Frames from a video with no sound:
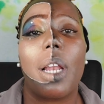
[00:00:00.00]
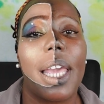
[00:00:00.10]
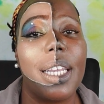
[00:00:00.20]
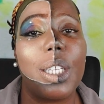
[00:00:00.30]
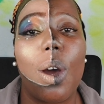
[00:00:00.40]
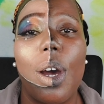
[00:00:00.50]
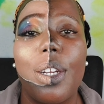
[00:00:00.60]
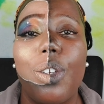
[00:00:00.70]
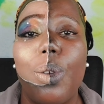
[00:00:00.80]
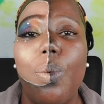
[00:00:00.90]
as hard
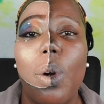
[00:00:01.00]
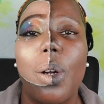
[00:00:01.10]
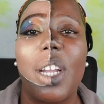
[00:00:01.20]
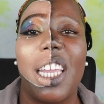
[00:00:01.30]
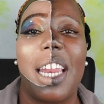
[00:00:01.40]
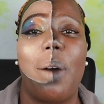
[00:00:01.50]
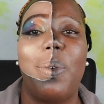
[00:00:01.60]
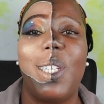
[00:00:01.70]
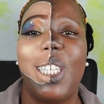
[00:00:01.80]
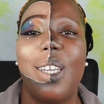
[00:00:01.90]
as you work. And I
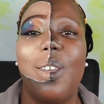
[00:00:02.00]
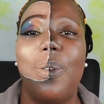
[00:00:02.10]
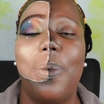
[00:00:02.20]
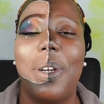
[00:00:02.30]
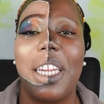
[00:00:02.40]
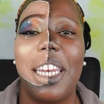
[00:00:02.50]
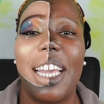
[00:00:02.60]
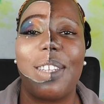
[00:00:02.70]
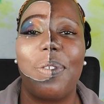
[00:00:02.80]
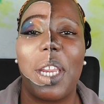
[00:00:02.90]
will see you on the
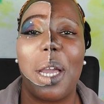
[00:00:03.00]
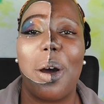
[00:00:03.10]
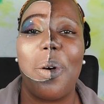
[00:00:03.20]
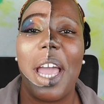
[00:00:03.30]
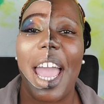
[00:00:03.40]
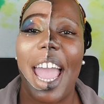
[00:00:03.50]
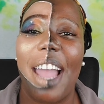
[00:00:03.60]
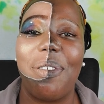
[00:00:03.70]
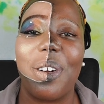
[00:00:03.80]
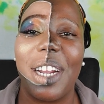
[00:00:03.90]
next video.
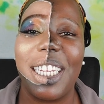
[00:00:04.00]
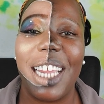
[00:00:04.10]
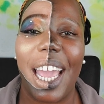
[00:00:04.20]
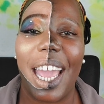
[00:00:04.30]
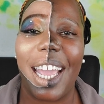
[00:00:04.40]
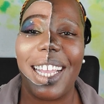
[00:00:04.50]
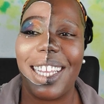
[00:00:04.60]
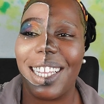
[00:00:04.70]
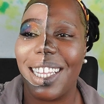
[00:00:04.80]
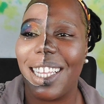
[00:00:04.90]
Have a great day.